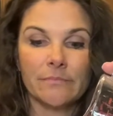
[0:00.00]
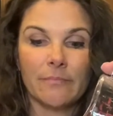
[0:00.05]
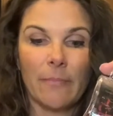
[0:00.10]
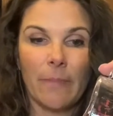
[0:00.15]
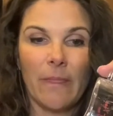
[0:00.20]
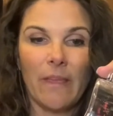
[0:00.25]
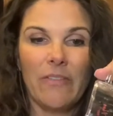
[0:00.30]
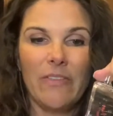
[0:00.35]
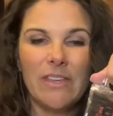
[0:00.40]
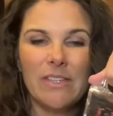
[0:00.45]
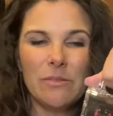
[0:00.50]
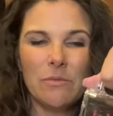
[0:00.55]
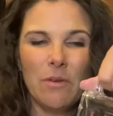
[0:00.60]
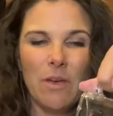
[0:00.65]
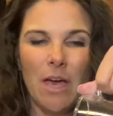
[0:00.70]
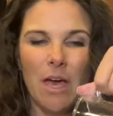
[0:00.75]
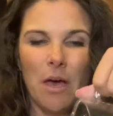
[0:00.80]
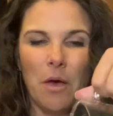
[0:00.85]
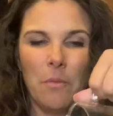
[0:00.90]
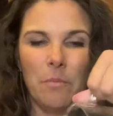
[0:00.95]
And this will
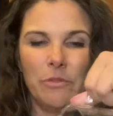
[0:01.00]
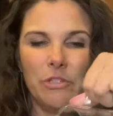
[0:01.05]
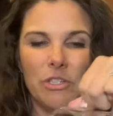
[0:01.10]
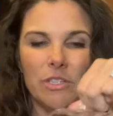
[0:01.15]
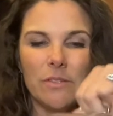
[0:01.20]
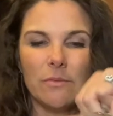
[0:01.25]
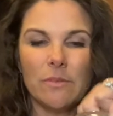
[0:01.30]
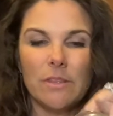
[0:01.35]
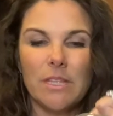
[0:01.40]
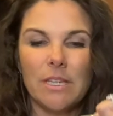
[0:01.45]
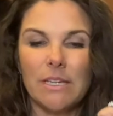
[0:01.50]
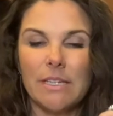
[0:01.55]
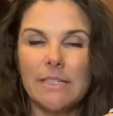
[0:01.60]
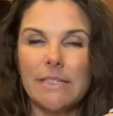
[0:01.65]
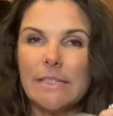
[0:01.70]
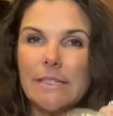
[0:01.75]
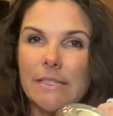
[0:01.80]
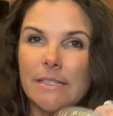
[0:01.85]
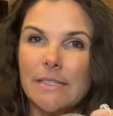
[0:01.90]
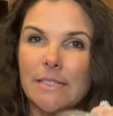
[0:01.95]
help just with the
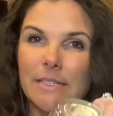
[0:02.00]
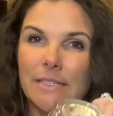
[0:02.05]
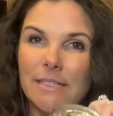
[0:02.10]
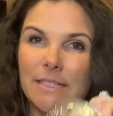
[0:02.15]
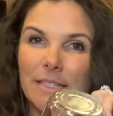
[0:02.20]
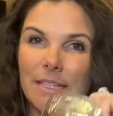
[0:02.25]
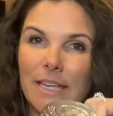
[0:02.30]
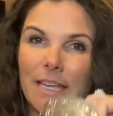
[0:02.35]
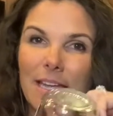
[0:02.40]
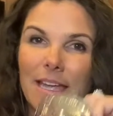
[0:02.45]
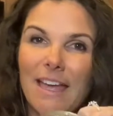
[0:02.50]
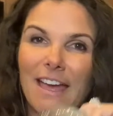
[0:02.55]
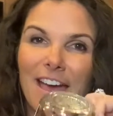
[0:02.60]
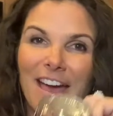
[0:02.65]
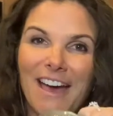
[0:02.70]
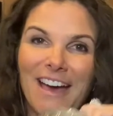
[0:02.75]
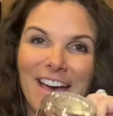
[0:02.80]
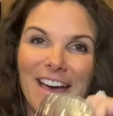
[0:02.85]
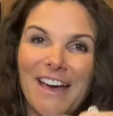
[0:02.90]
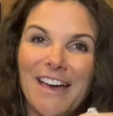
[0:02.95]
consistency
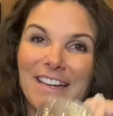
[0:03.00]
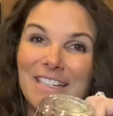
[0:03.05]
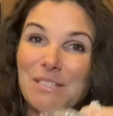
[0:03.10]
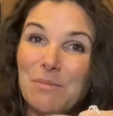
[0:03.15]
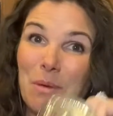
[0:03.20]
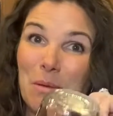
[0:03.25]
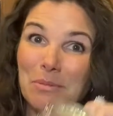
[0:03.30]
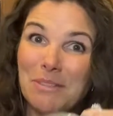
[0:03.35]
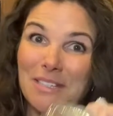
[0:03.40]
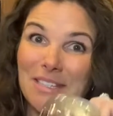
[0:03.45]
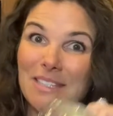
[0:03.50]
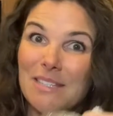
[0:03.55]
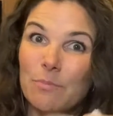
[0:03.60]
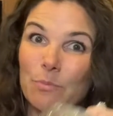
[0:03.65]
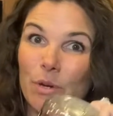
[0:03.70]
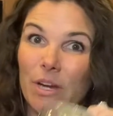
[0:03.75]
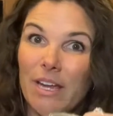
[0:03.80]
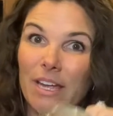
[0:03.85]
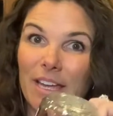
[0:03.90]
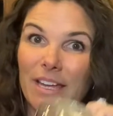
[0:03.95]
to be able to
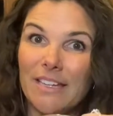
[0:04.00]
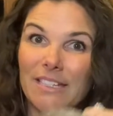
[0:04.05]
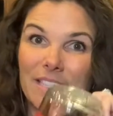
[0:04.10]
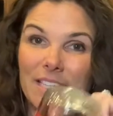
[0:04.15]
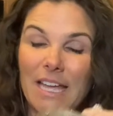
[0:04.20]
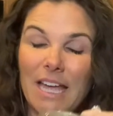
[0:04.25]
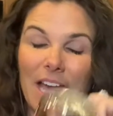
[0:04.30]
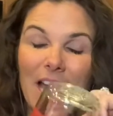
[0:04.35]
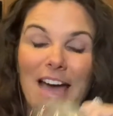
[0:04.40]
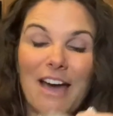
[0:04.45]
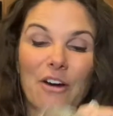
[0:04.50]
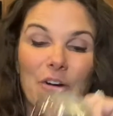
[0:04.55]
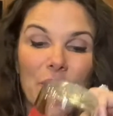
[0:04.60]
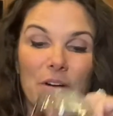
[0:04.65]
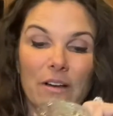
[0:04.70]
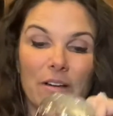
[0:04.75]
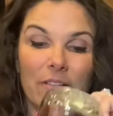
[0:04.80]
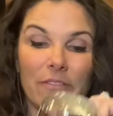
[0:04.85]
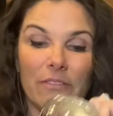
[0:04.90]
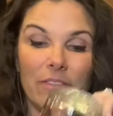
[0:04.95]
spray it out
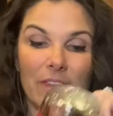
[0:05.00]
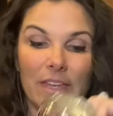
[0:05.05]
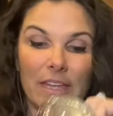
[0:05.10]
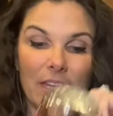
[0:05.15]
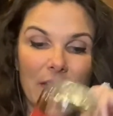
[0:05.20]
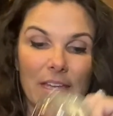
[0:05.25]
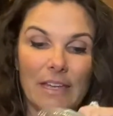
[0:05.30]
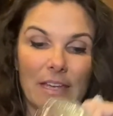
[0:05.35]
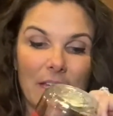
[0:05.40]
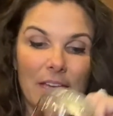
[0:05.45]
of the